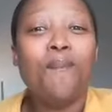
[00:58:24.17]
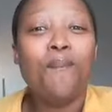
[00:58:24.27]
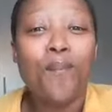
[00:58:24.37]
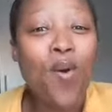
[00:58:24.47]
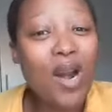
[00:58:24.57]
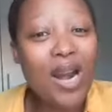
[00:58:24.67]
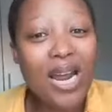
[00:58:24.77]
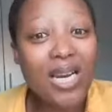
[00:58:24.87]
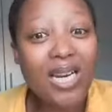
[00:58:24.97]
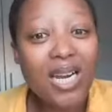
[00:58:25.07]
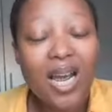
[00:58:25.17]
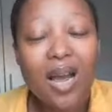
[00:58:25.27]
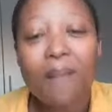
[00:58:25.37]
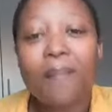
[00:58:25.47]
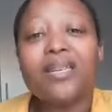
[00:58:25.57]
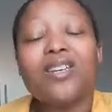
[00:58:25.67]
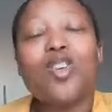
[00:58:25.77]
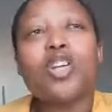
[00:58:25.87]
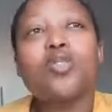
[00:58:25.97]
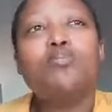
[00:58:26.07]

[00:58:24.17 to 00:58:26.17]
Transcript: bullied, but not